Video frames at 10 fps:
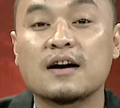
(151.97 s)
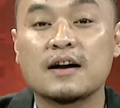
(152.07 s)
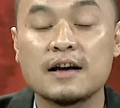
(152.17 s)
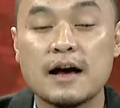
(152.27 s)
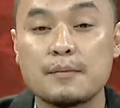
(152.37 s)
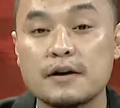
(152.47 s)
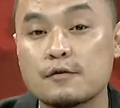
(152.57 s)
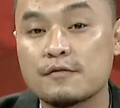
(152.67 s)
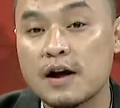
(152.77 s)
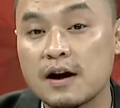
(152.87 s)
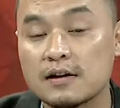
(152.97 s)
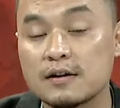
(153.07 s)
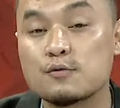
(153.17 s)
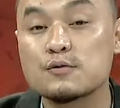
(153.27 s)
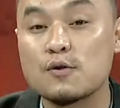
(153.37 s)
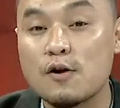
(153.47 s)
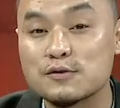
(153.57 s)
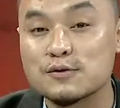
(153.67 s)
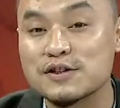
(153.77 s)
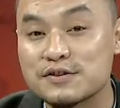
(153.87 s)
inhabitant of Nagaland who's
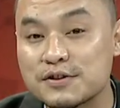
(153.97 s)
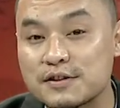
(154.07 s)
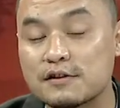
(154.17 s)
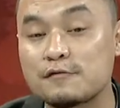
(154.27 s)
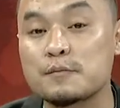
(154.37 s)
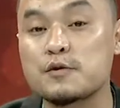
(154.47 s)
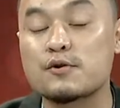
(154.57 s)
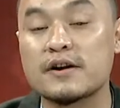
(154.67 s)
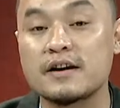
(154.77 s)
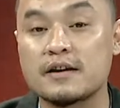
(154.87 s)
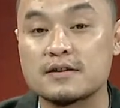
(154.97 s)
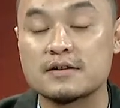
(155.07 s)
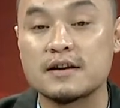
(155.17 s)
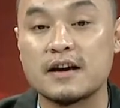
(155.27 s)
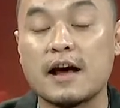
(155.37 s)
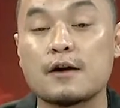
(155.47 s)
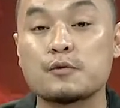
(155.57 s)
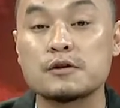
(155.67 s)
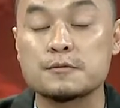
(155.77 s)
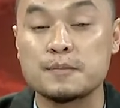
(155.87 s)
also just returned from Ukraine yesterday, and
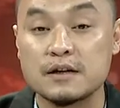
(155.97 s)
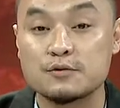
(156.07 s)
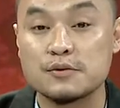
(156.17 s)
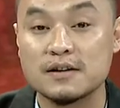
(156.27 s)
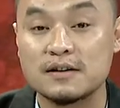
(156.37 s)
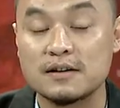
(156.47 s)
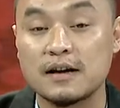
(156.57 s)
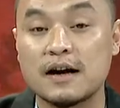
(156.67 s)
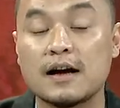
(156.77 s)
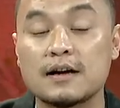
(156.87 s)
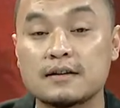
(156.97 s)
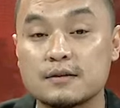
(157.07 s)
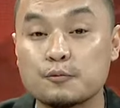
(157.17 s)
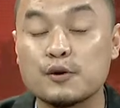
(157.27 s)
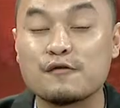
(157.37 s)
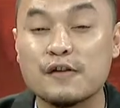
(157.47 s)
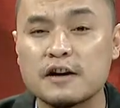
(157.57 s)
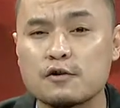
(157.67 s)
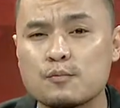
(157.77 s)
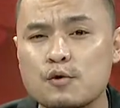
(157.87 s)
we'll speak to her and we'll
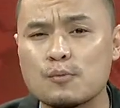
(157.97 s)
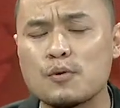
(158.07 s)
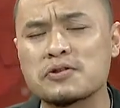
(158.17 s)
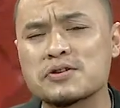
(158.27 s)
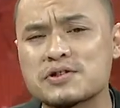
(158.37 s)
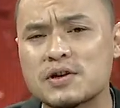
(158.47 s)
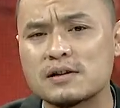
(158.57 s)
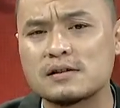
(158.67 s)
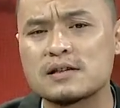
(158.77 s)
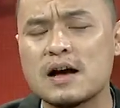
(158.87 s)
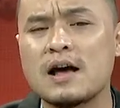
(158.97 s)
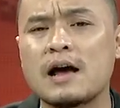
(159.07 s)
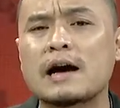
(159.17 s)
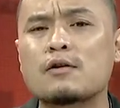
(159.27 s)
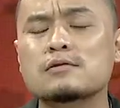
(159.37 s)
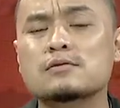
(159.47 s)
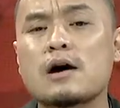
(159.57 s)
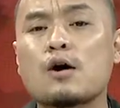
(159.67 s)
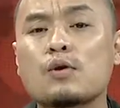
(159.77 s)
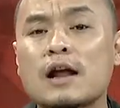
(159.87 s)
find out more about the struggles and also
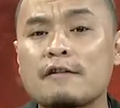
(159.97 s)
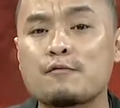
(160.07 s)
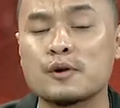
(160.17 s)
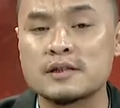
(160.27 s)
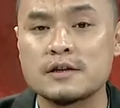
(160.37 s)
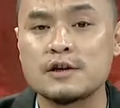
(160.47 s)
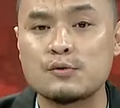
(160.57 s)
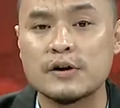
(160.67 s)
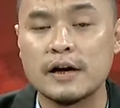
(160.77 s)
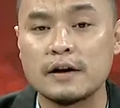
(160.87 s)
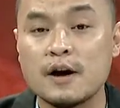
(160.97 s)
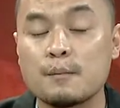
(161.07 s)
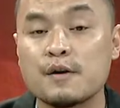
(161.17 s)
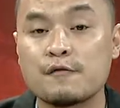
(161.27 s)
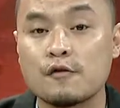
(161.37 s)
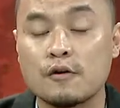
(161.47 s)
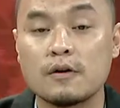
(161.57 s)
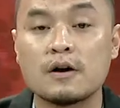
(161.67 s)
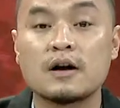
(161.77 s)
how life was in Ukraine before